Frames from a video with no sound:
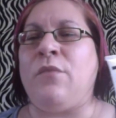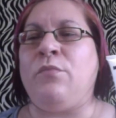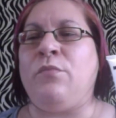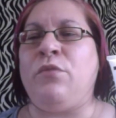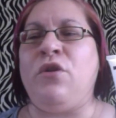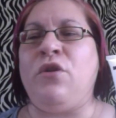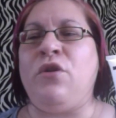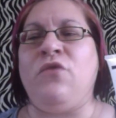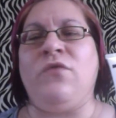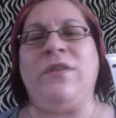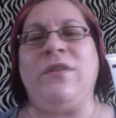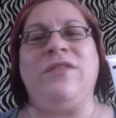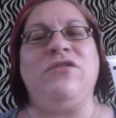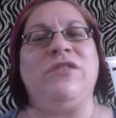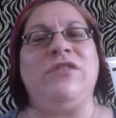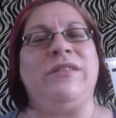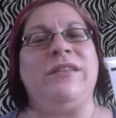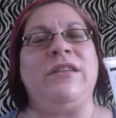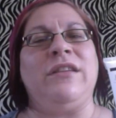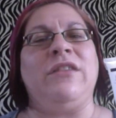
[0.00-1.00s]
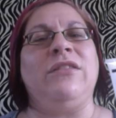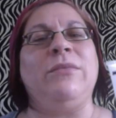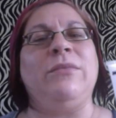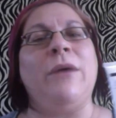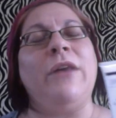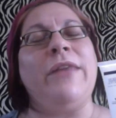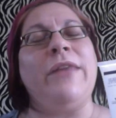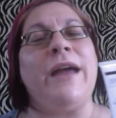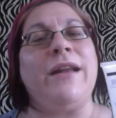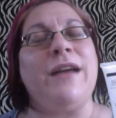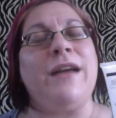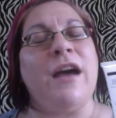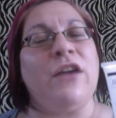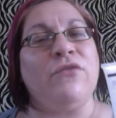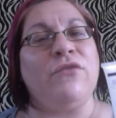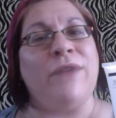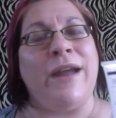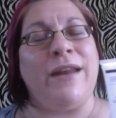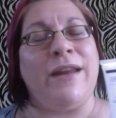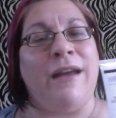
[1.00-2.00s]
poof, it's just going to swell that cut
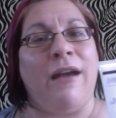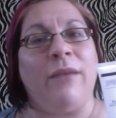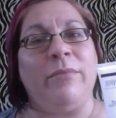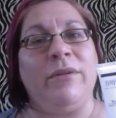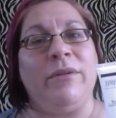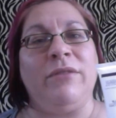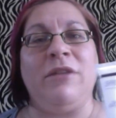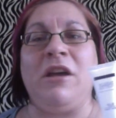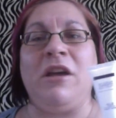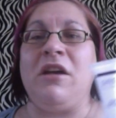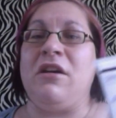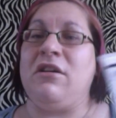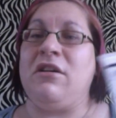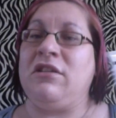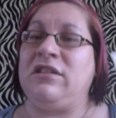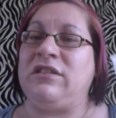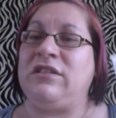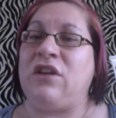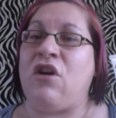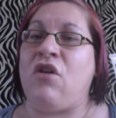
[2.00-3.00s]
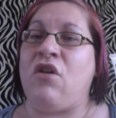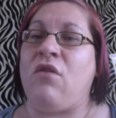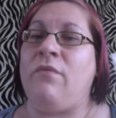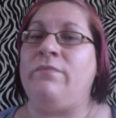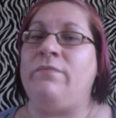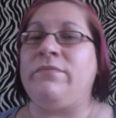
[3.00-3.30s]
right up. So,